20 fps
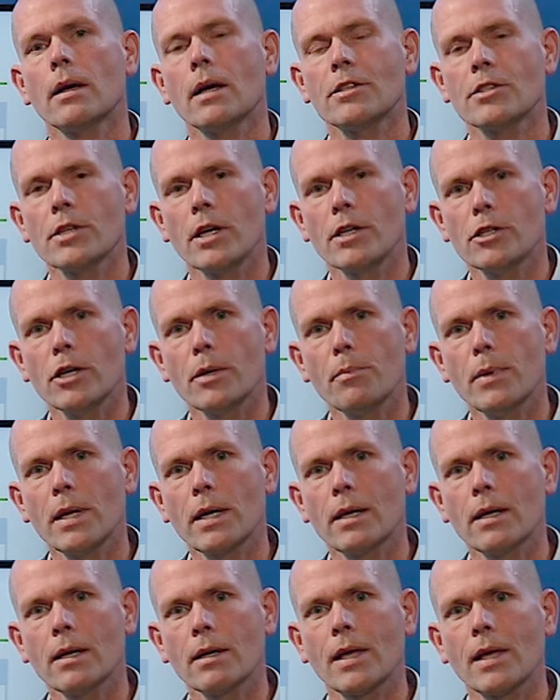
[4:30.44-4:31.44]
essentially
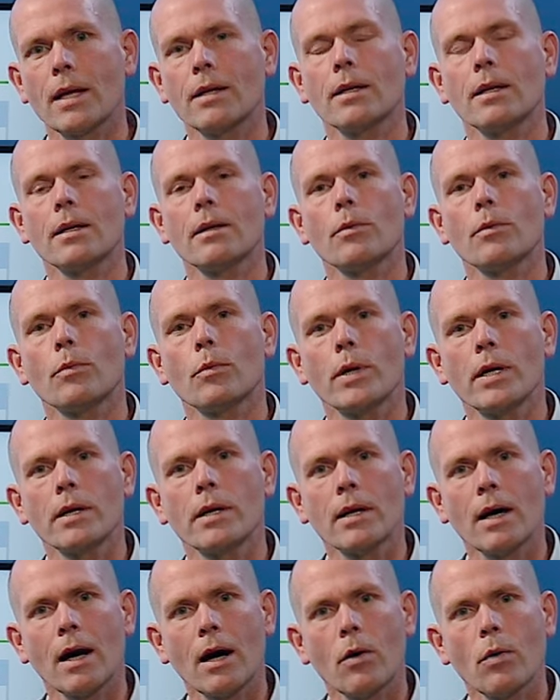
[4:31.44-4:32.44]
meaning that we
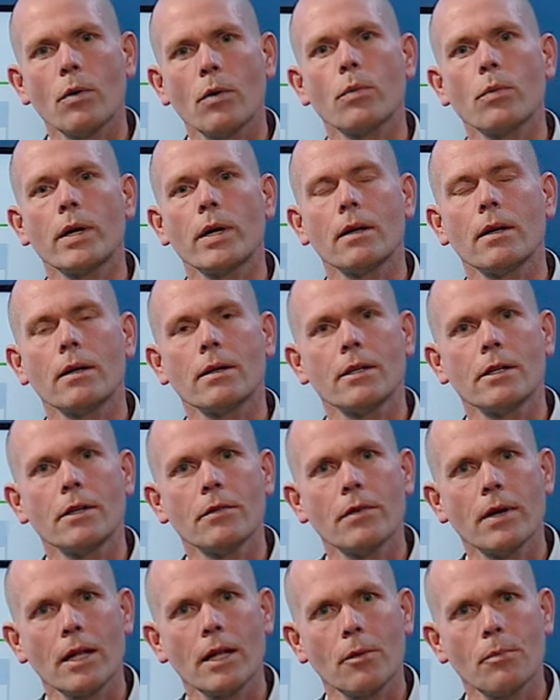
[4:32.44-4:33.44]
now will
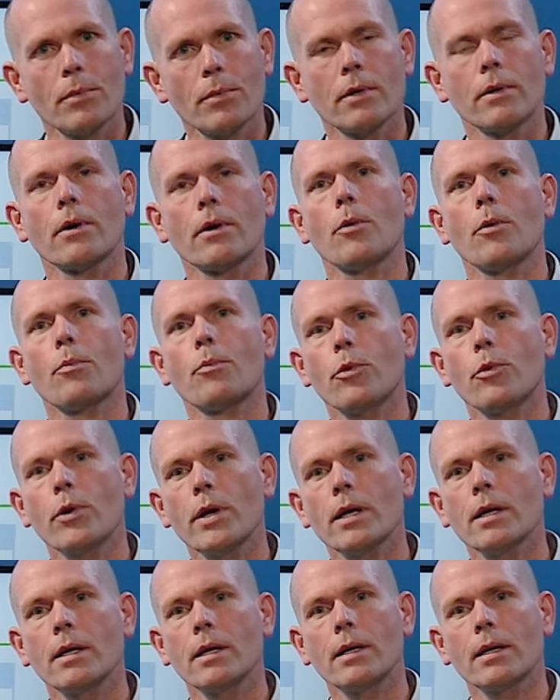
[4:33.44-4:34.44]
develop a
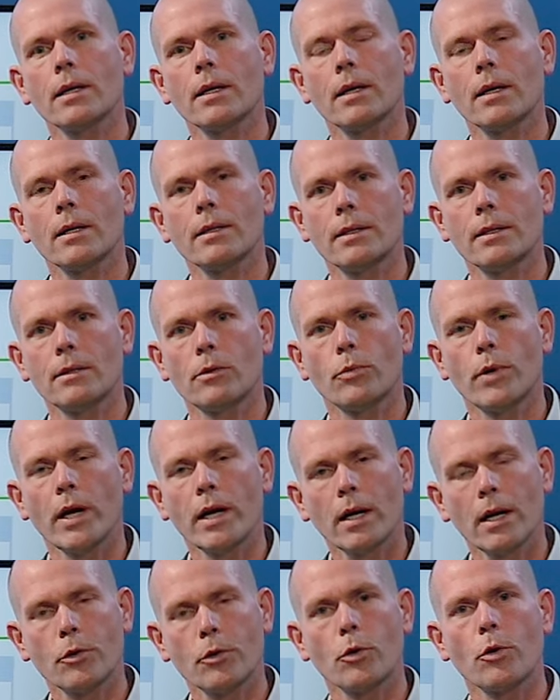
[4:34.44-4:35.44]
preclinical
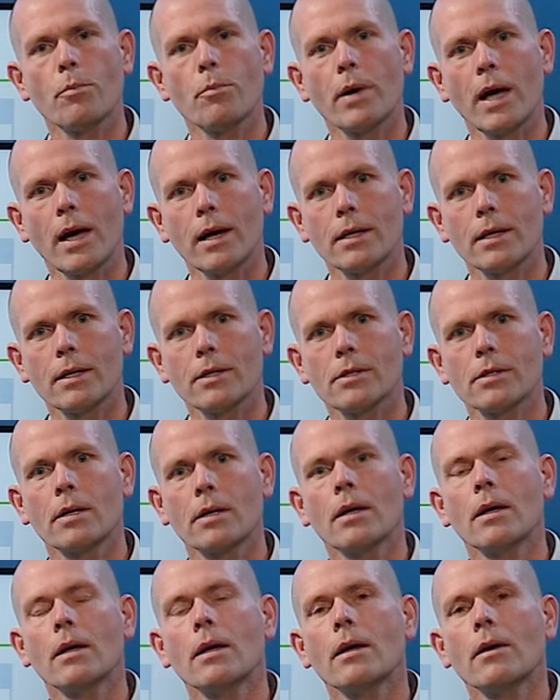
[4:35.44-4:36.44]
regulatory package
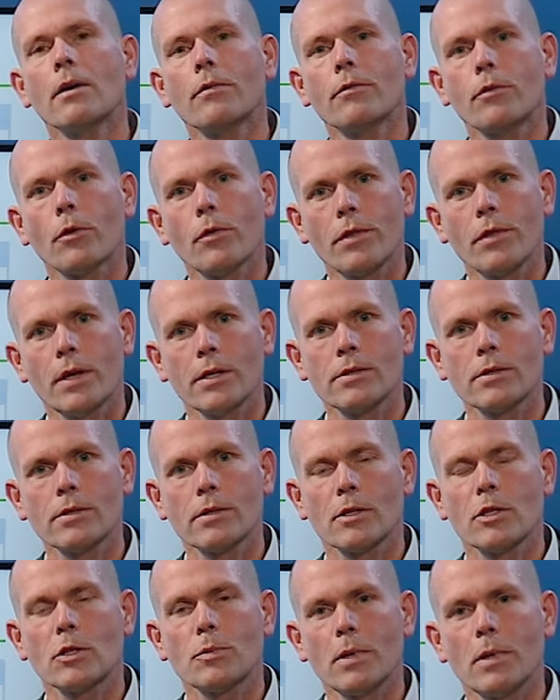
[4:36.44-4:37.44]
for
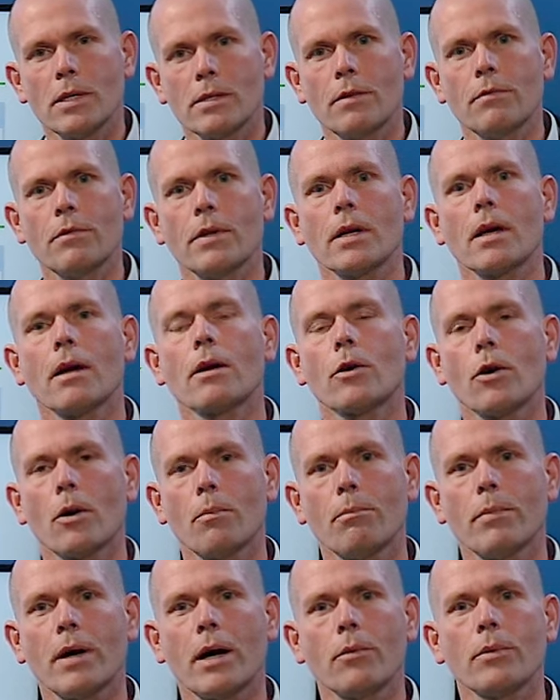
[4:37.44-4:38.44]
this specific
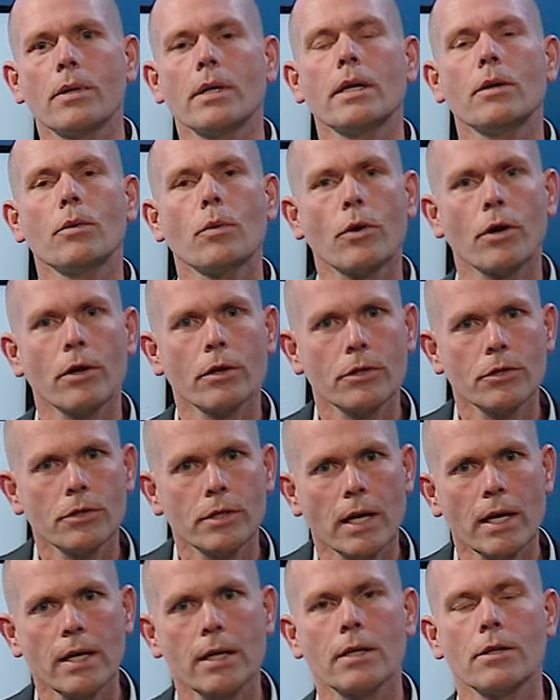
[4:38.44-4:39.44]
compound in order to
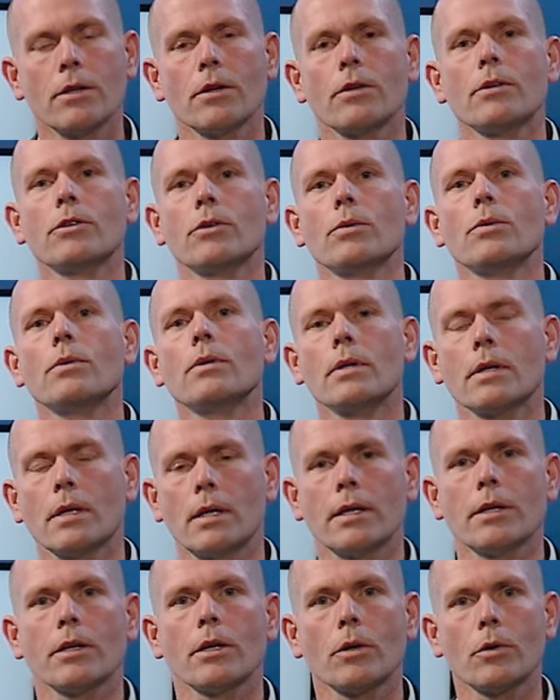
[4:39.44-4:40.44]
take it to
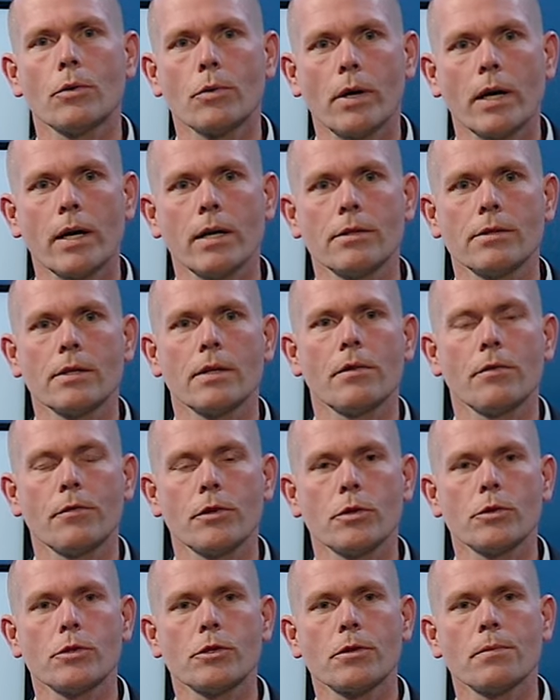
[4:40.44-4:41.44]
clinical trials in the
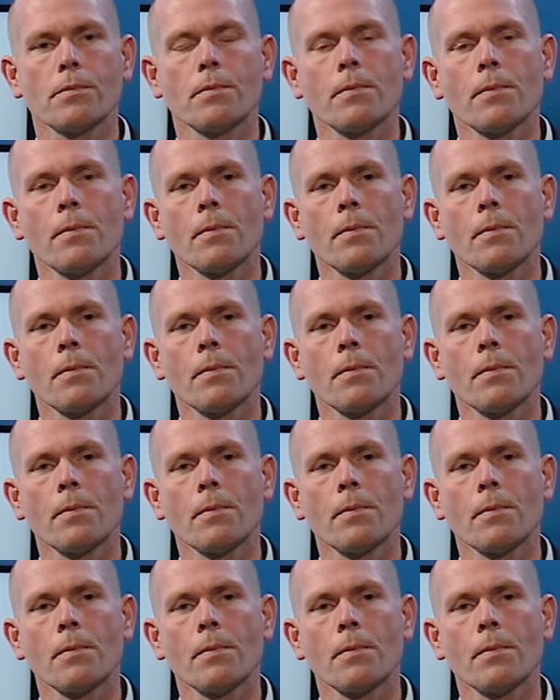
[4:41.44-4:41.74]
future.